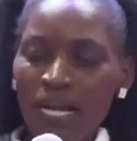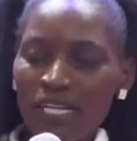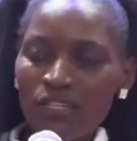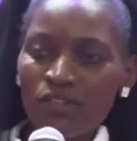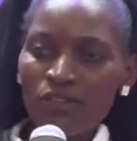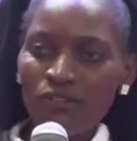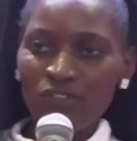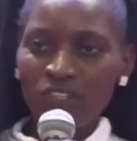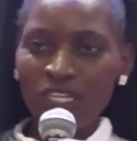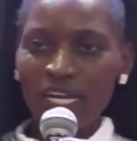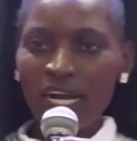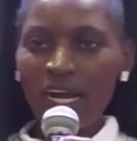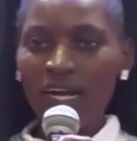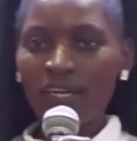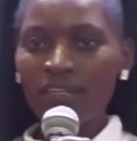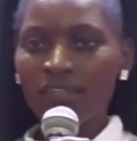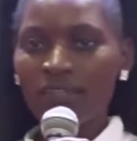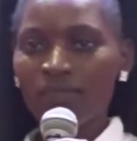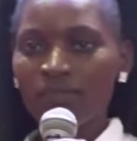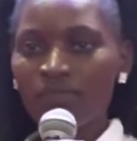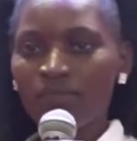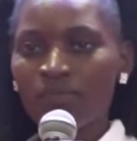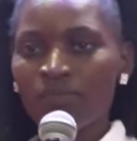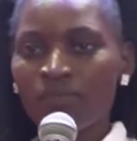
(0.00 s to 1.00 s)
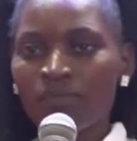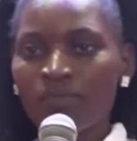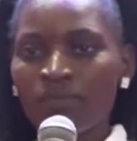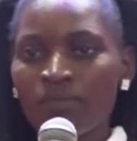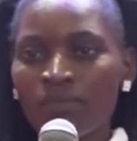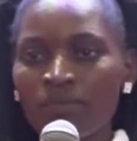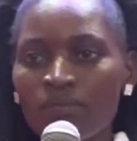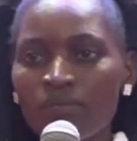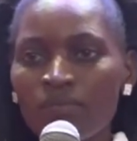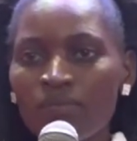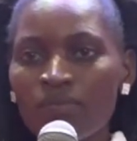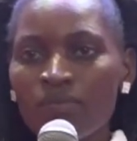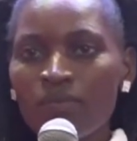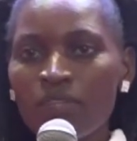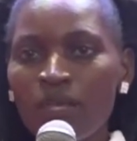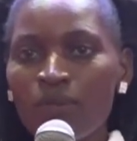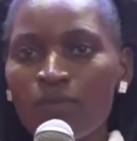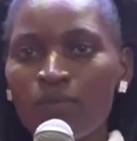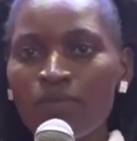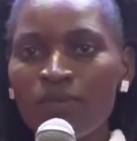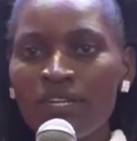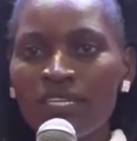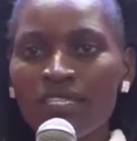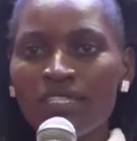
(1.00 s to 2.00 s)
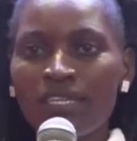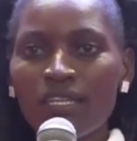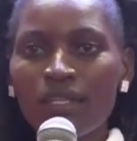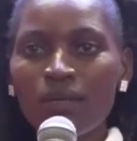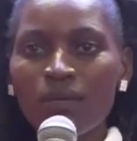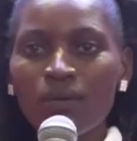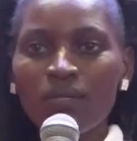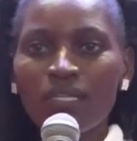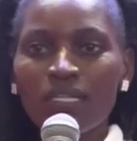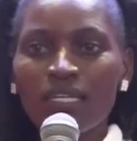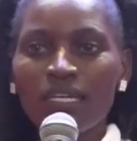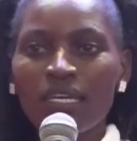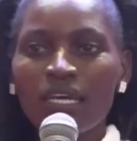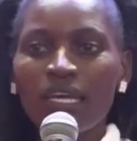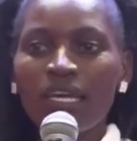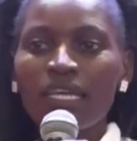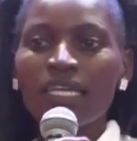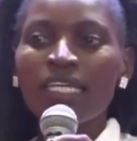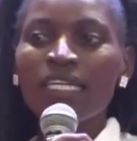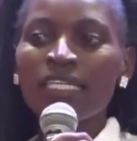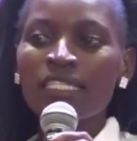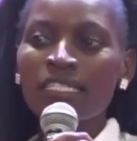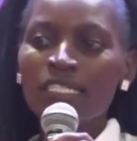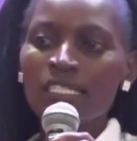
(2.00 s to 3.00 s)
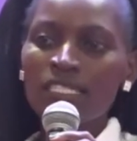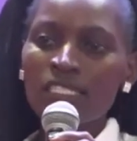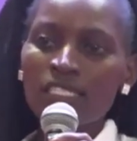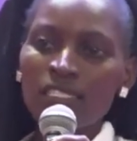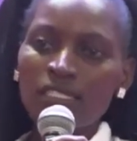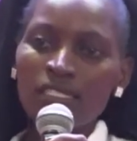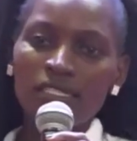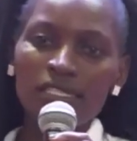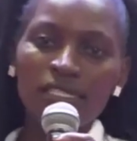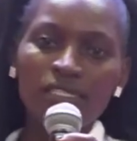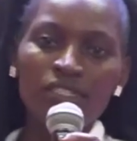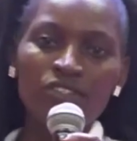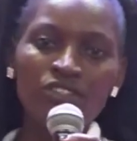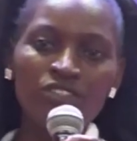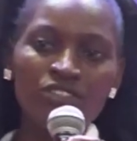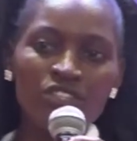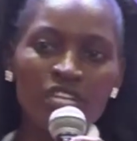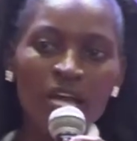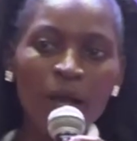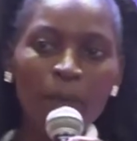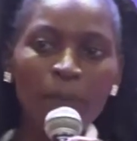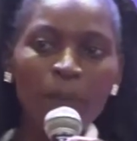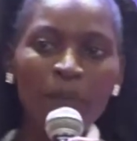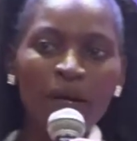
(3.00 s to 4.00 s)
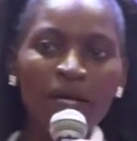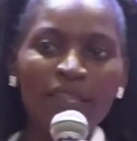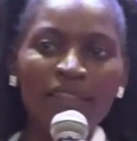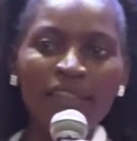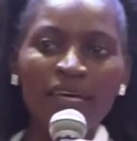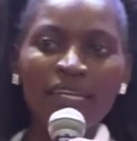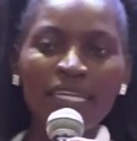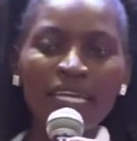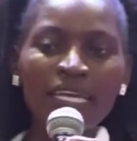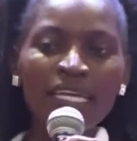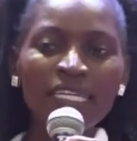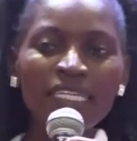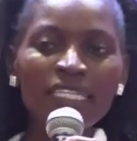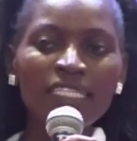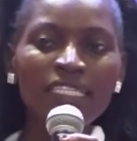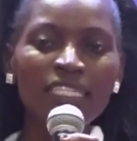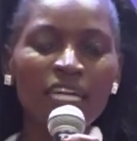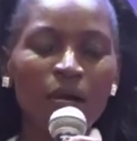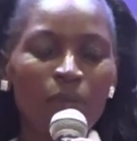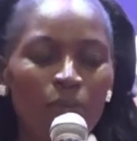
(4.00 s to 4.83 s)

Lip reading: word of God, praise the Lord, it is sharper than any